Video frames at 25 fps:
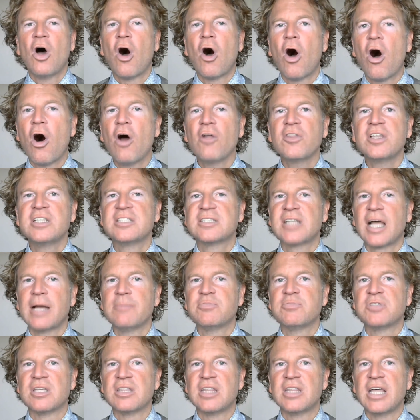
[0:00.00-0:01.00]
all these
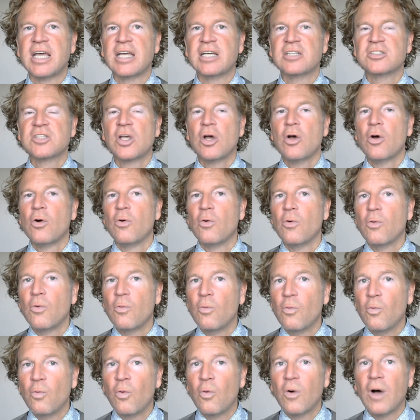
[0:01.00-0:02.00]
types of things.
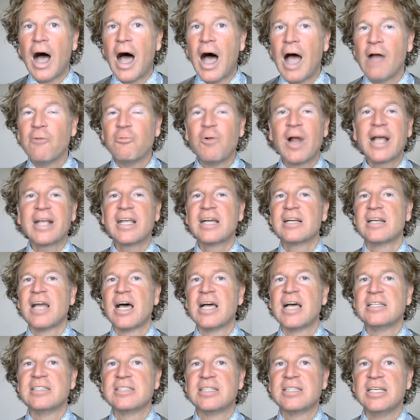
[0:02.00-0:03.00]
I
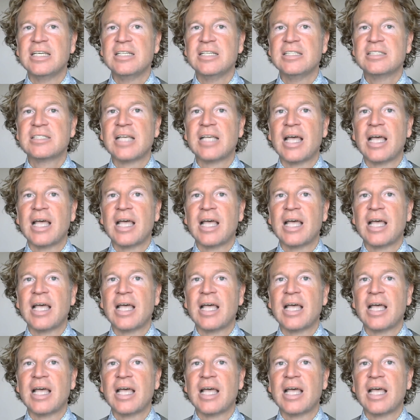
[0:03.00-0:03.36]
recognize these